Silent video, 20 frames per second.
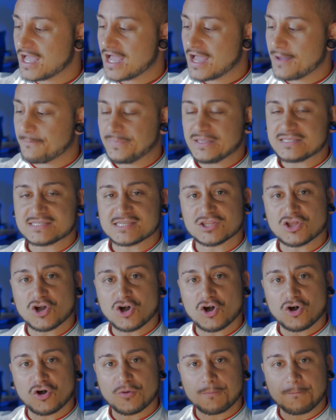A pizza
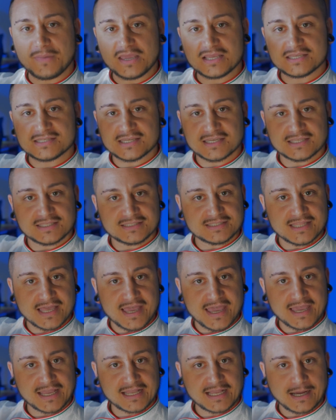dough mixing
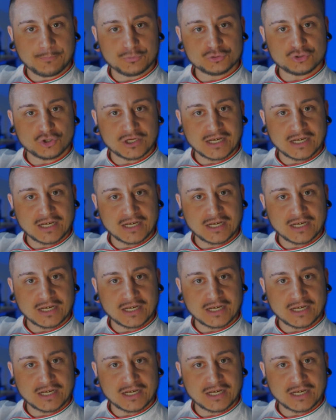the Caputo